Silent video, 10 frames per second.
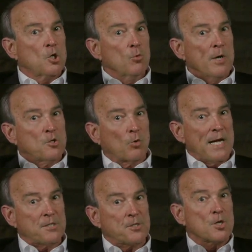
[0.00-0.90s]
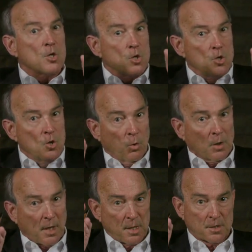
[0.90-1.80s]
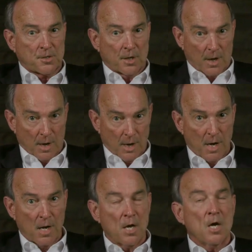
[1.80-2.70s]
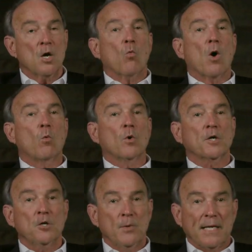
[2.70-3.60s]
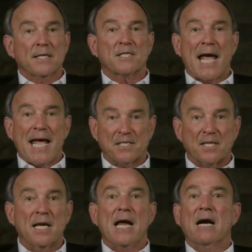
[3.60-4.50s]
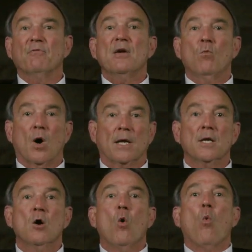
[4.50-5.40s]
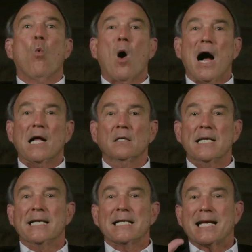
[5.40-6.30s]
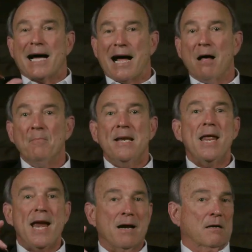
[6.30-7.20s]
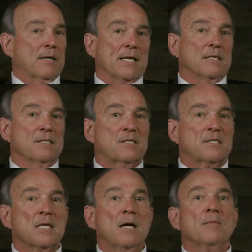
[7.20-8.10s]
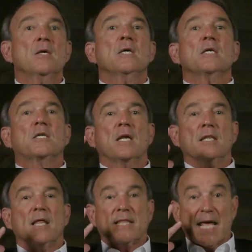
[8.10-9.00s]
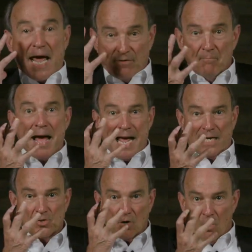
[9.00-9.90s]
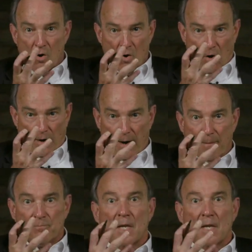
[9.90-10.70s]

To address your concern, what we're doing is asking everyone while in common areas t- that they have a mask on.